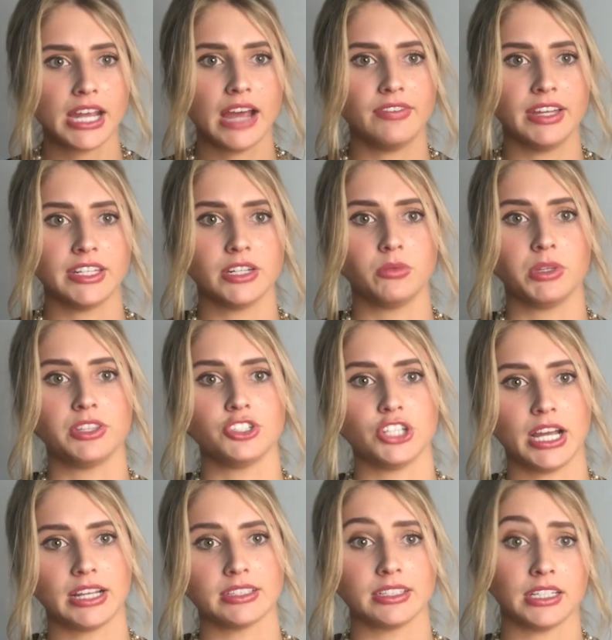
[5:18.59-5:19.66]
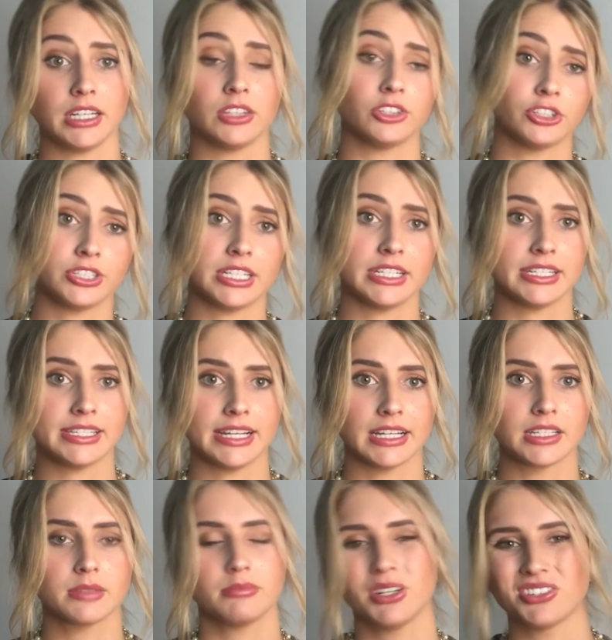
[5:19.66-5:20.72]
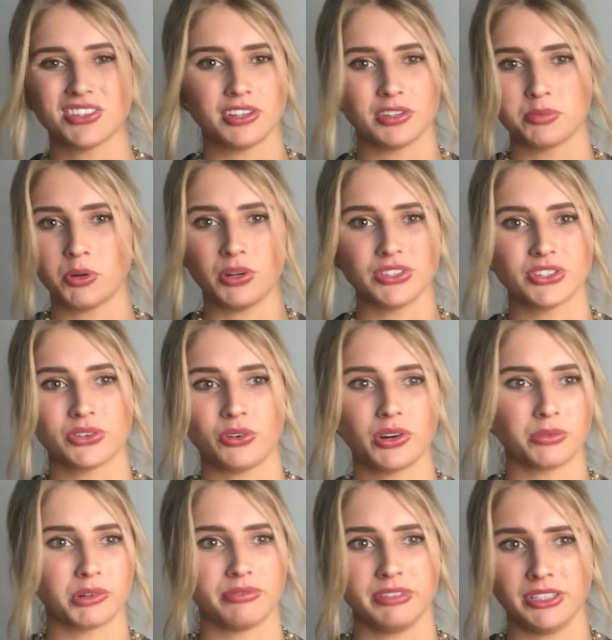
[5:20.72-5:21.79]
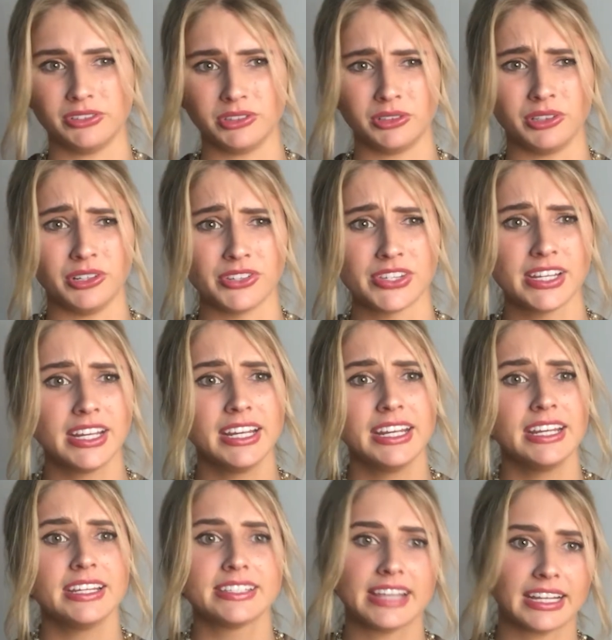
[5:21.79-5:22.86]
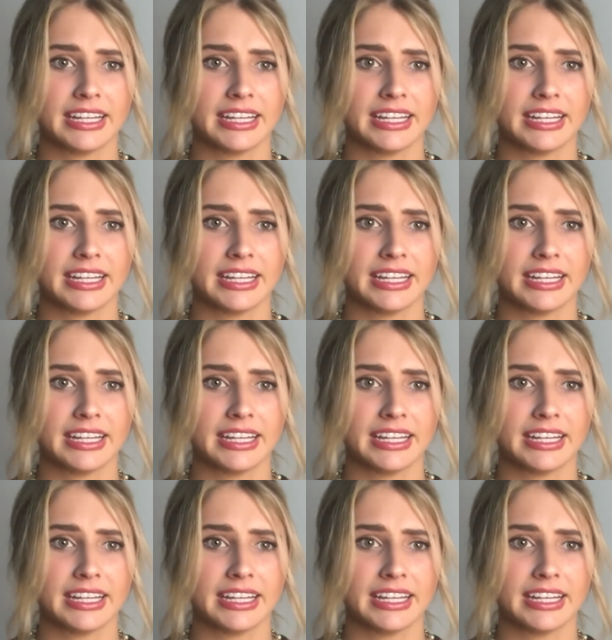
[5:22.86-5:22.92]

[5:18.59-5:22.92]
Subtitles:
First half ended with the Jags leading 13-6. Most of those points scored were field goals.